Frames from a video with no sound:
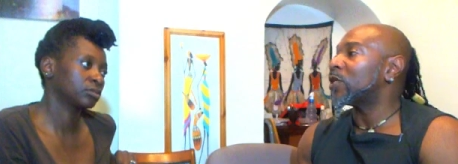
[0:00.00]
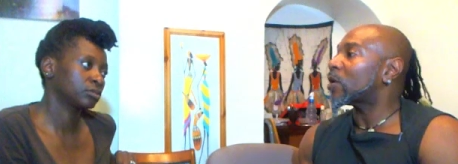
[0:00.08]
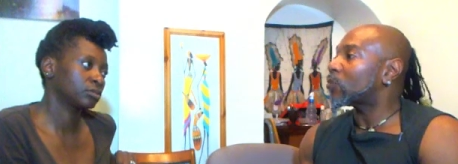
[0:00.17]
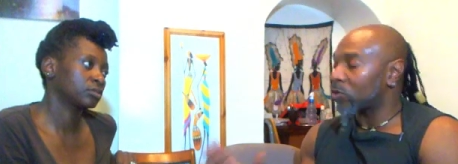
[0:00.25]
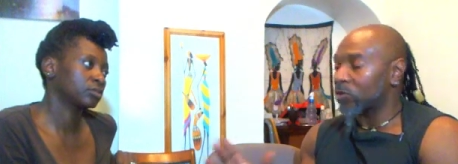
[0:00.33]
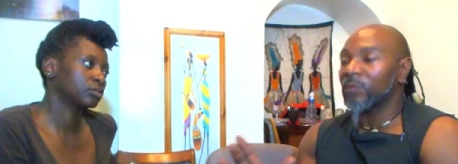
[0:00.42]
Speaker 1: me,
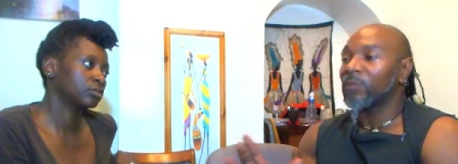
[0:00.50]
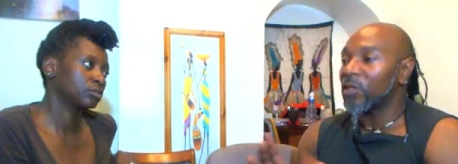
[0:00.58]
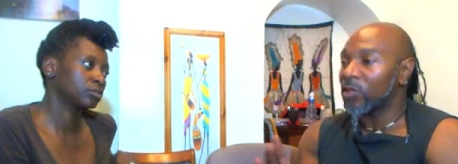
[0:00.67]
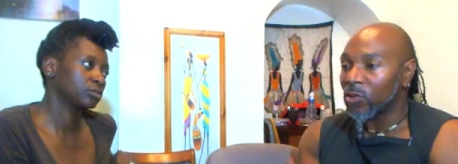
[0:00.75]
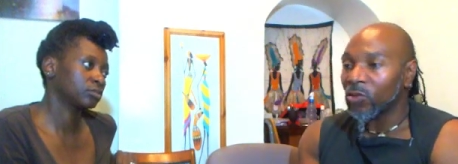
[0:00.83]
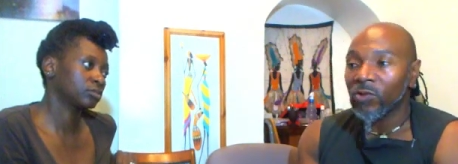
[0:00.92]
they want to be
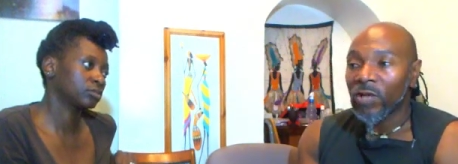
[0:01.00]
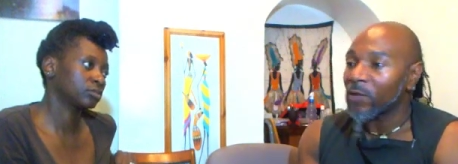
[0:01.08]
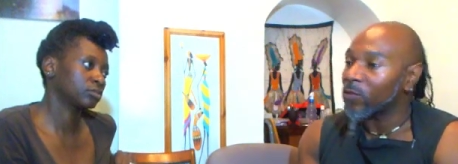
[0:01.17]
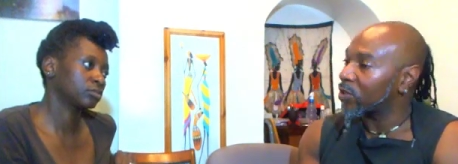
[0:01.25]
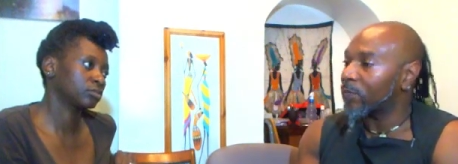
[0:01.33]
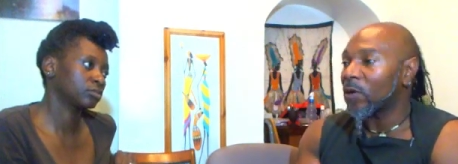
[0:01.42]
you.
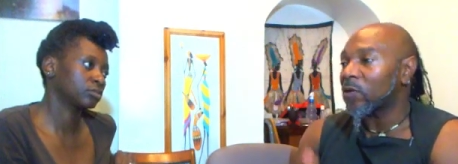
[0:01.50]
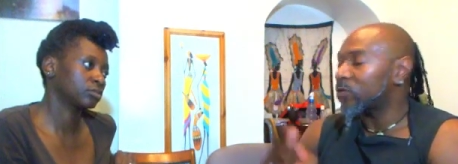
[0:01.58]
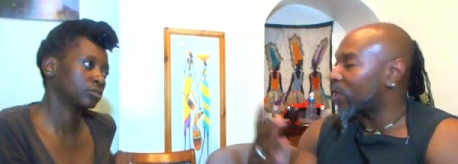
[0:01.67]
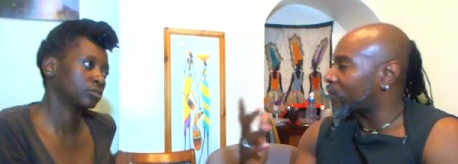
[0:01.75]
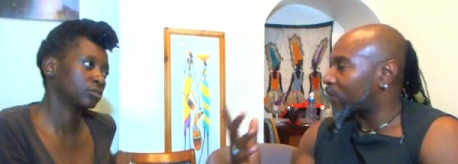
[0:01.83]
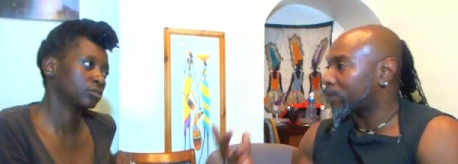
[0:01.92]
They want the
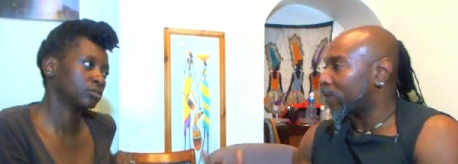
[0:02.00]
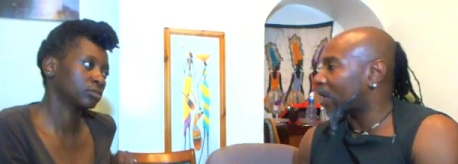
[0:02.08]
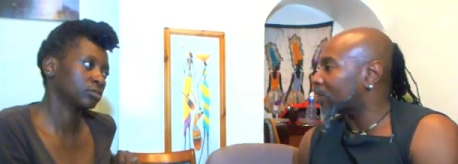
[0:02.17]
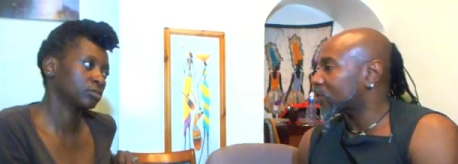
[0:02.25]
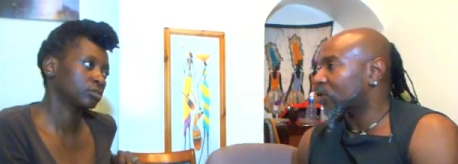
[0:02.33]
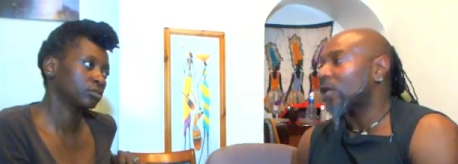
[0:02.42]
Balderic
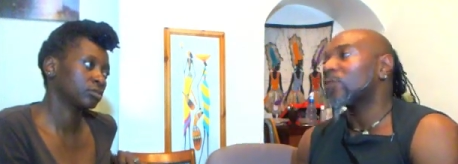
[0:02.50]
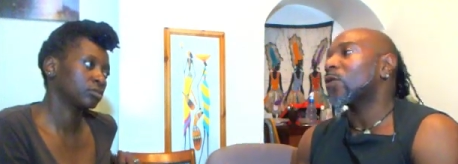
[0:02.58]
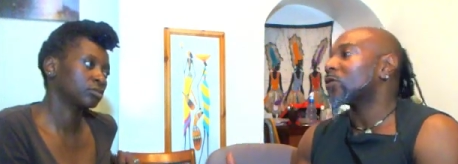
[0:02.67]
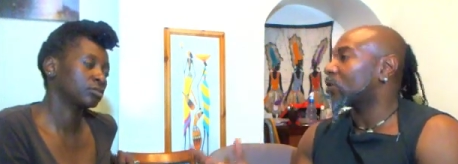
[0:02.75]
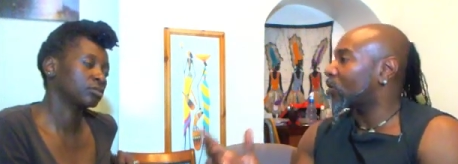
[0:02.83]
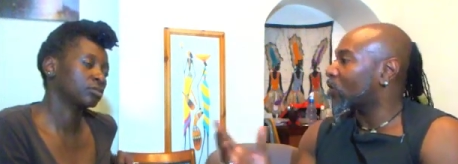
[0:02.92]
plaits. They
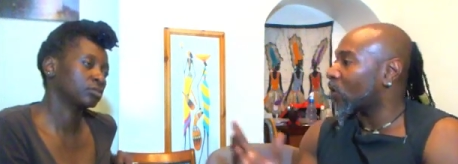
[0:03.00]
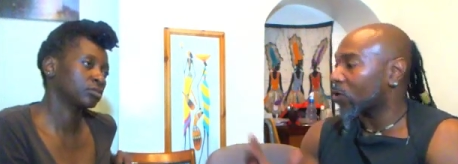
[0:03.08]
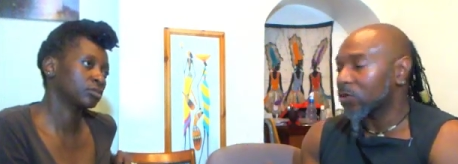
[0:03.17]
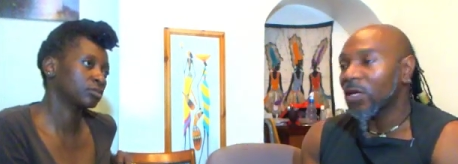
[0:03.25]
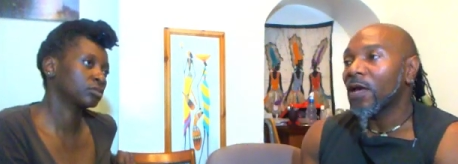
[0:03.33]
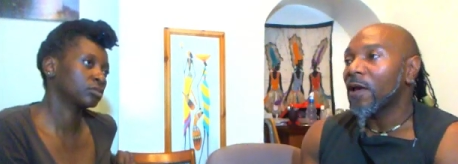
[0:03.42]
want the
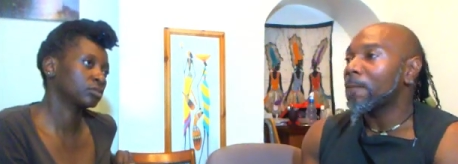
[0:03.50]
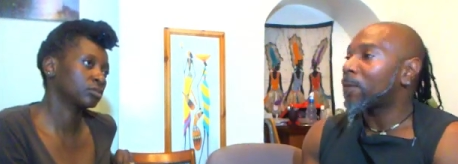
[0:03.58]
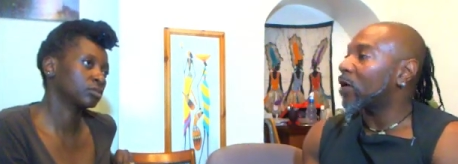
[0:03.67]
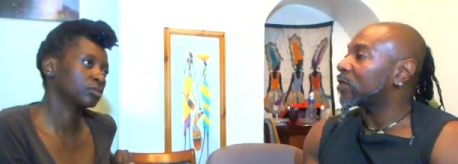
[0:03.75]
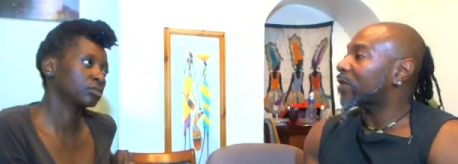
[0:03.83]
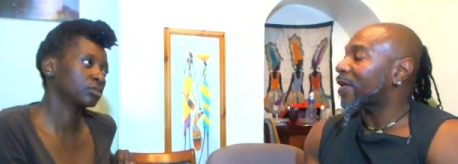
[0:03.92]
locks,
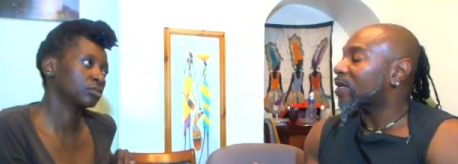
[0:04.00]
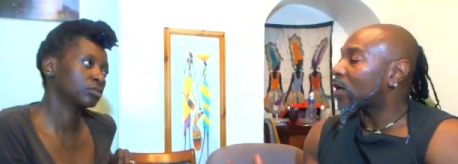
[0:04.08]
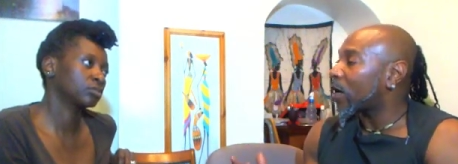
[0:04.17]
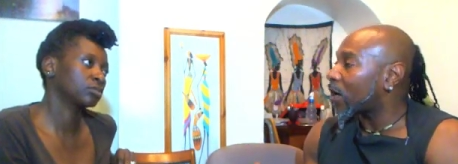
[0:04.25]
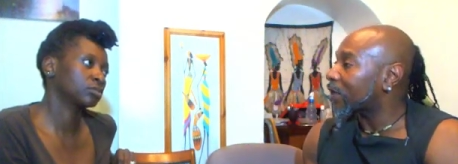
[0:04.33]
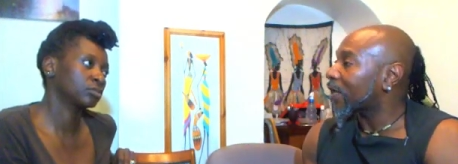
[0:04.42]
but they
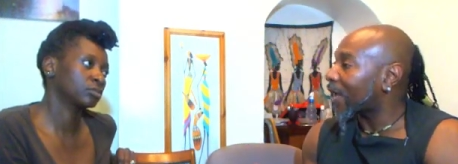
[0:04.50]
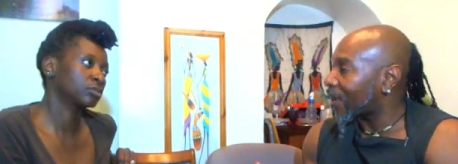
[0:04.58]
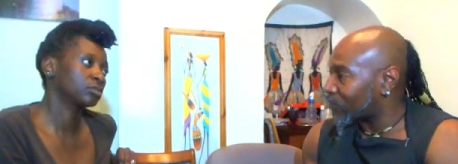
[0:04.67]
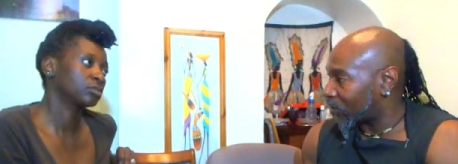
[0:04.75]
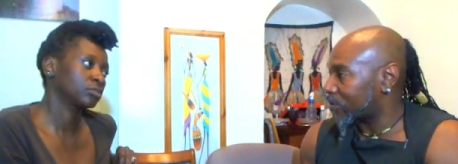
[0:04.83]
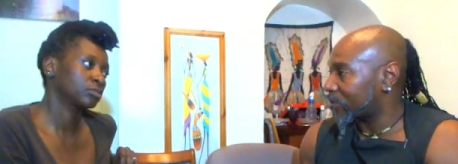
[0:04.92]
can't
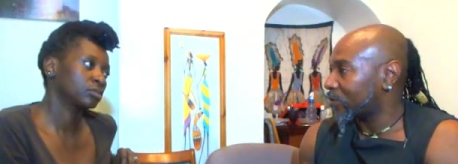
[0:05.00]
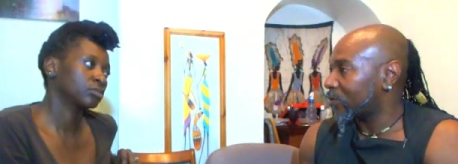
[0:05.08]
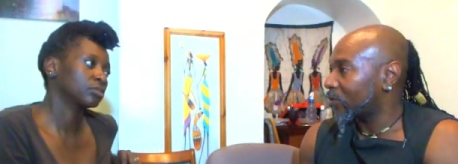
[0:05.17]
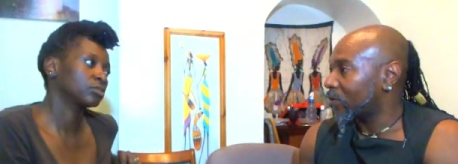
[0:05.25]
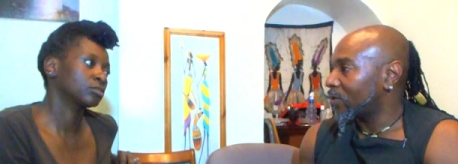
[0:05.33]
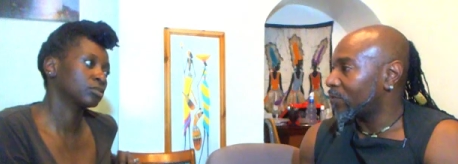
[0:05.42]
have it
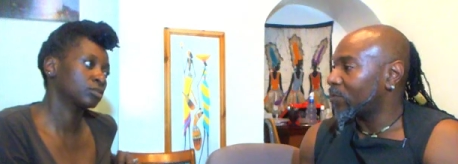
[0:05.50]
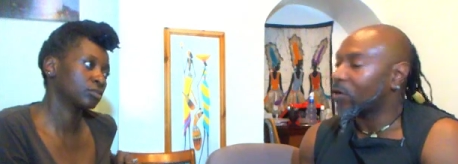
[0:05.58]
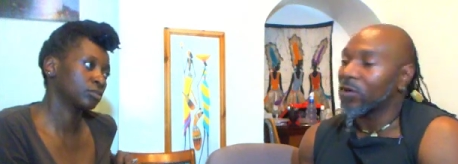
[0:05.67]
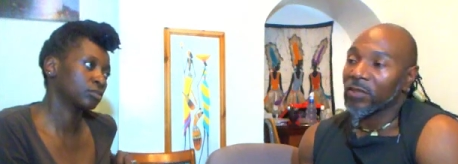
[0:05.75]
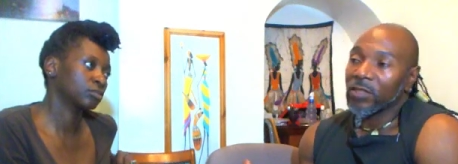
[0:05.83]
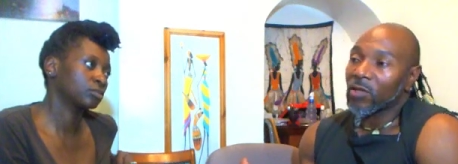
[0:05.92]

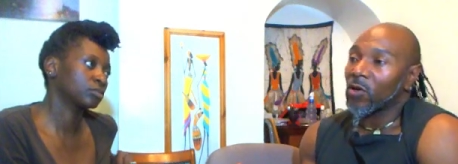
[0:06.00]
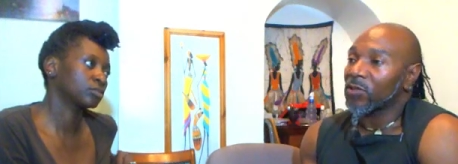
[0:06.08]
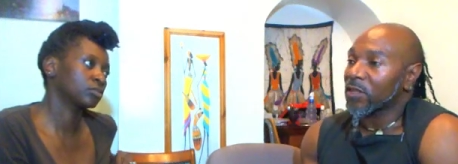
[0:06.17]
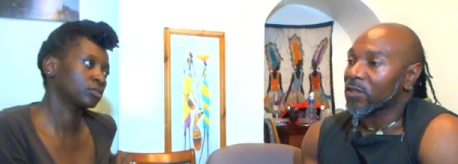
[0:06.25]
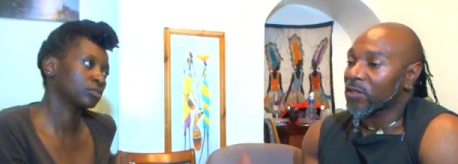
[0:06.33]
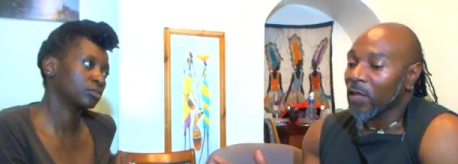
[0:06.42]
because it's
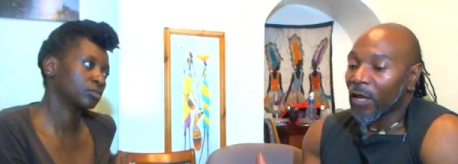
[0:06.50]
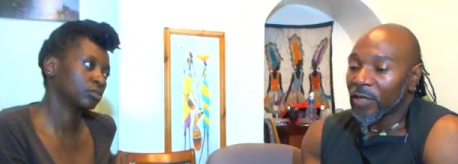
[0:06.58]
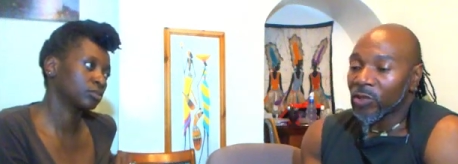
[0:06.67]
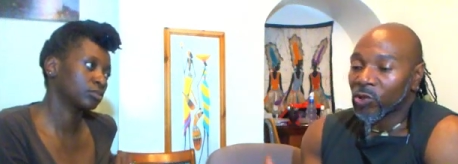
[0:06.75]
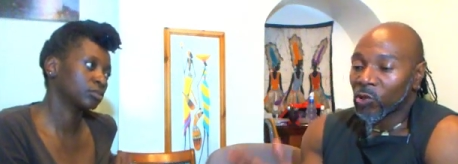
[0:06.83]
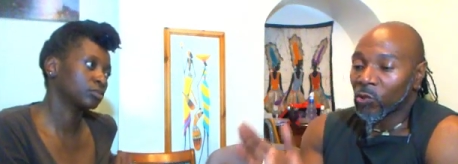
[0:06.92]
only
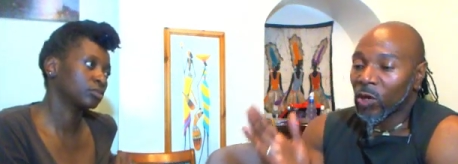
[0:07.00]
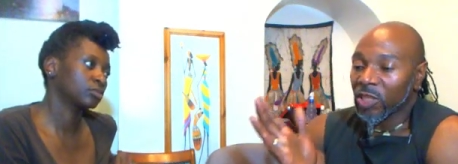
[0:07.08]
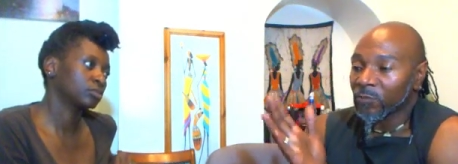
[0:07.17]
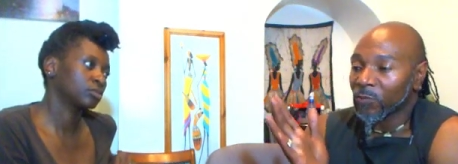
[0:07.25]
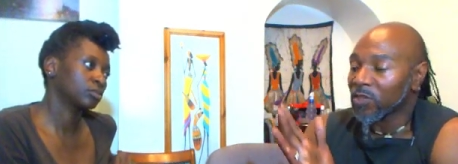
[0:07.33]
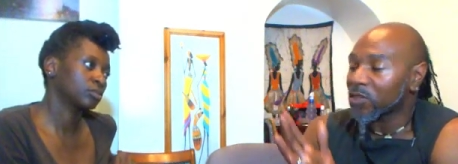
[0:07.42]
assigned to a
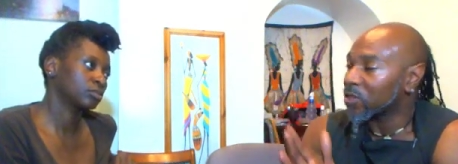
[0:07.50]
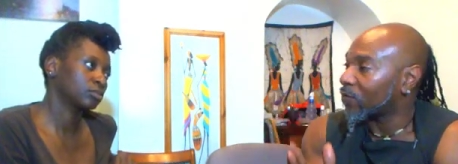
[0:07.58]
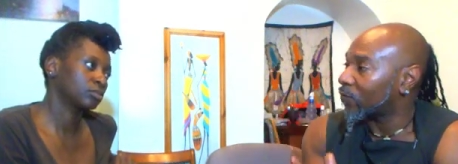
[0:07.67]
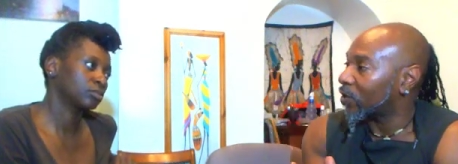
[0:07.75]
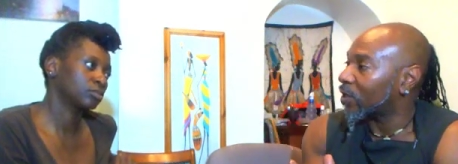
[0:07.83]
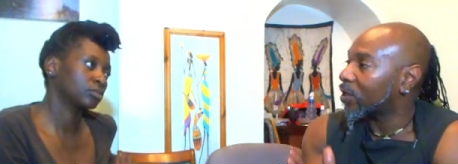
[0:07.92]

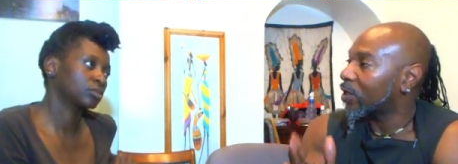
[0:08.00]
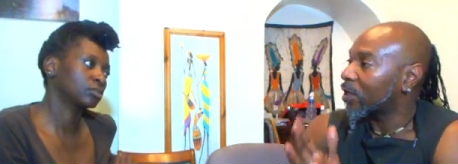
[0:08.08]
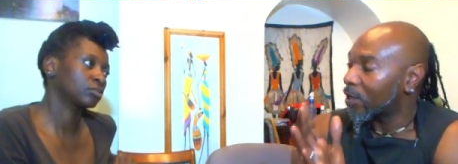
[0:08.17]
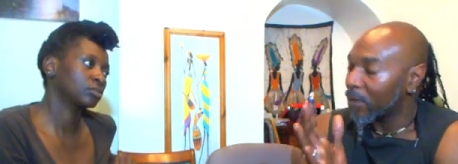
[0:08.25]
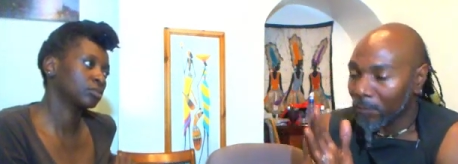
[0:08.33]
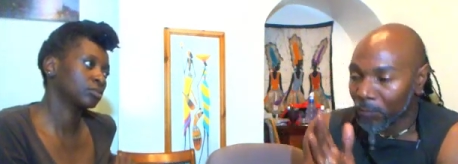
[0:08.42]
specific
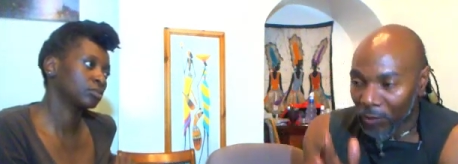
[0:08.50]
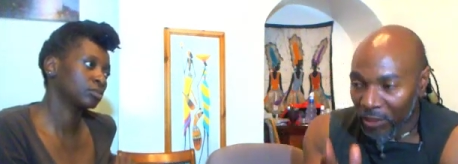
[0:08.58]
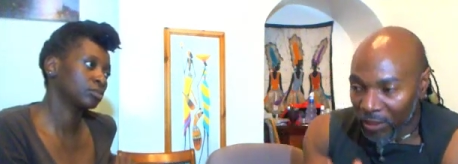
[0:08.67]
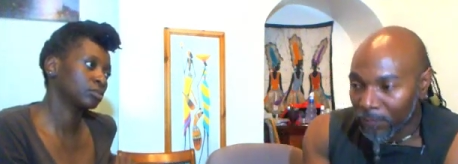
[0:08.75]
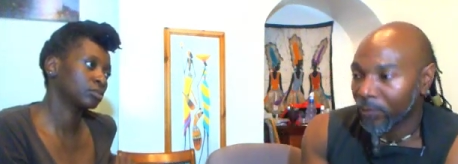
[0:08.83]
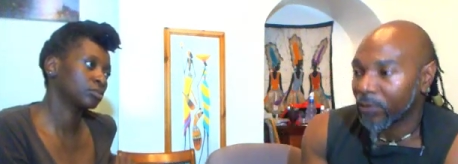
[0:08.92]

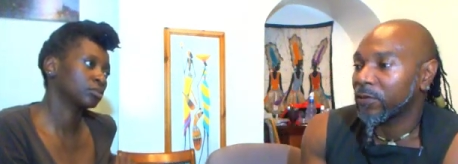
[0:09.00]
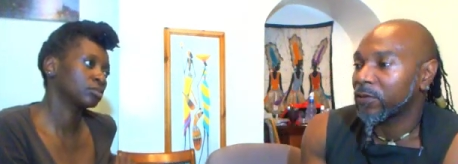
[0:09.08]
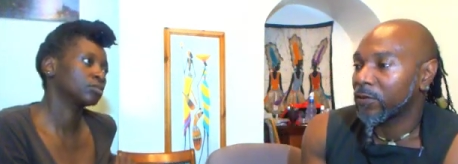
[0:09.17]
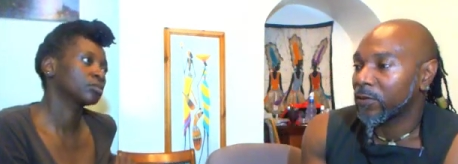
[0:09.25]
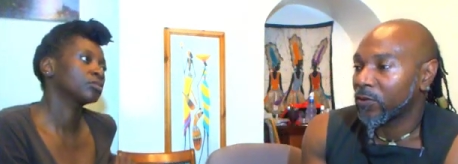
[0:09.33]
people.